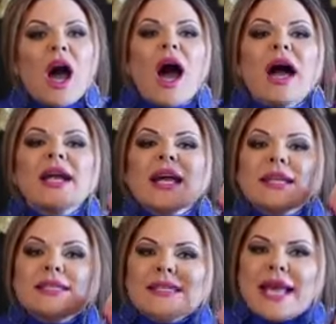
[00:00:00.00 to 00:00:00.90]
I
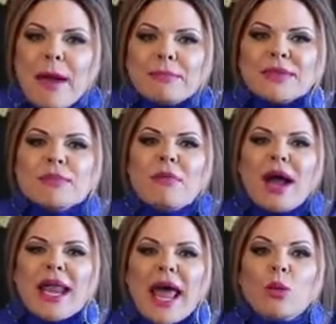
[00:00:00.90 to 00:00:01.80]
adapt my
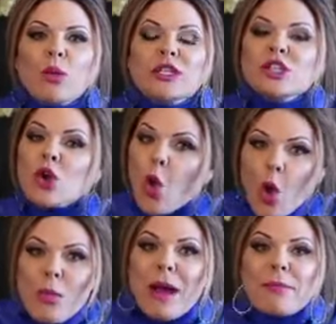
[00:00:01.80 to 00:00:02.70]
language in
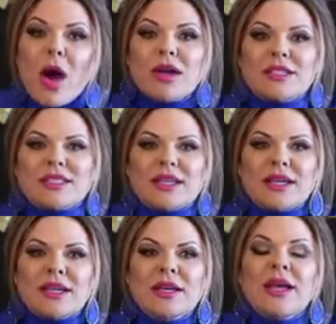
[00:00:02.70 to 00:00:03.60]
all my
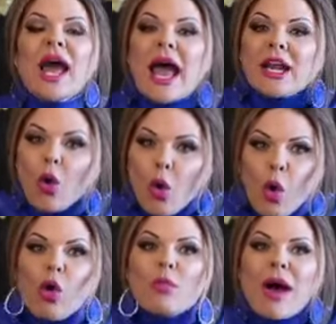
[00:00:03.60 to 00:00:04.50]
marketing and
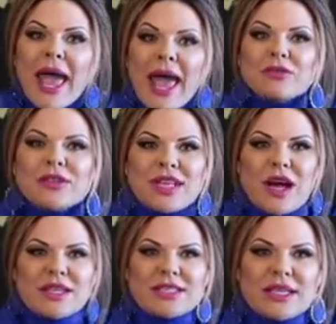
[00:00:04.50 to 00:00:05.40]
all my
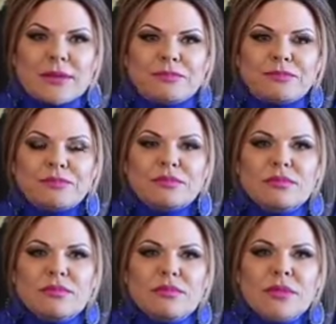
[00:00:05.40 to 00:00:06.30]
advertising.
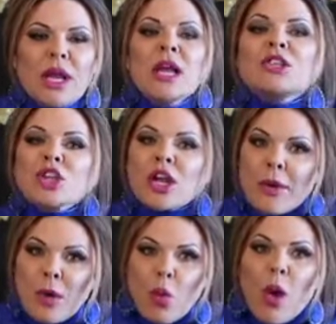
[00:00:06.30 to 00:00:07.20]
So
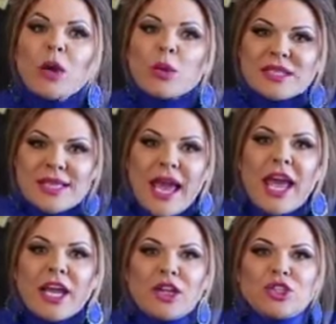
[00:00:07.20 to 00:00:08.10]
number 1 was their
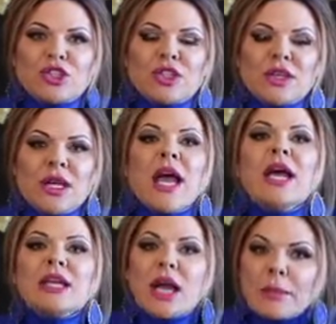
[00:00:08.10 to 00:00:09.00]
age.
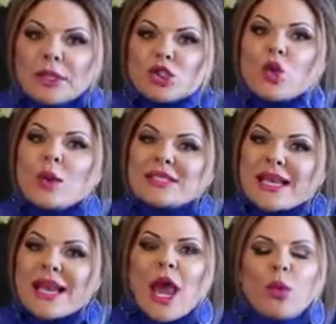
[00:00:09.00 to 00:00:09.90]
Number 2 was
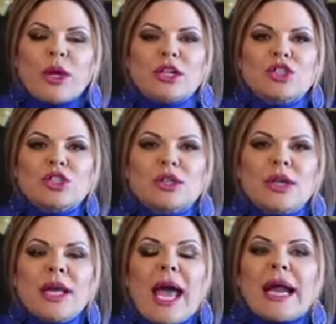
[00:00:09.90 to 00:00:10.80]
their language.
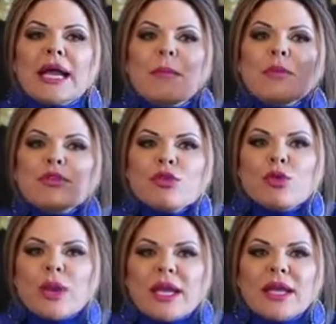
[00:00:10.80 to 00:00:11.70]
And number
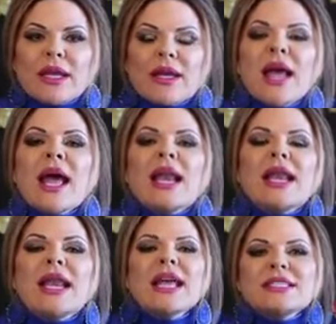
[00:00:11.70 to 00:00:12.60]
3,
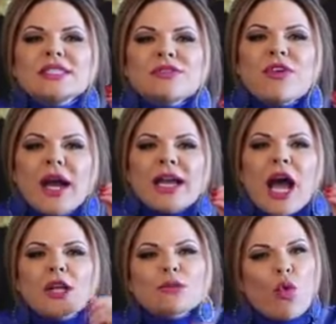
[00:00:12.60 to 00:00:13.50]
let's find
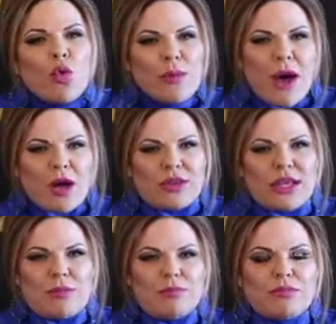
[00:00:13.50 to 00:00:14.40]
out more about
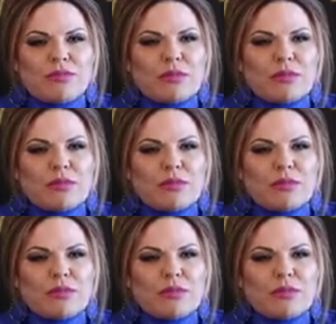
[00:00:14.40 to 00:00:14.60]
them.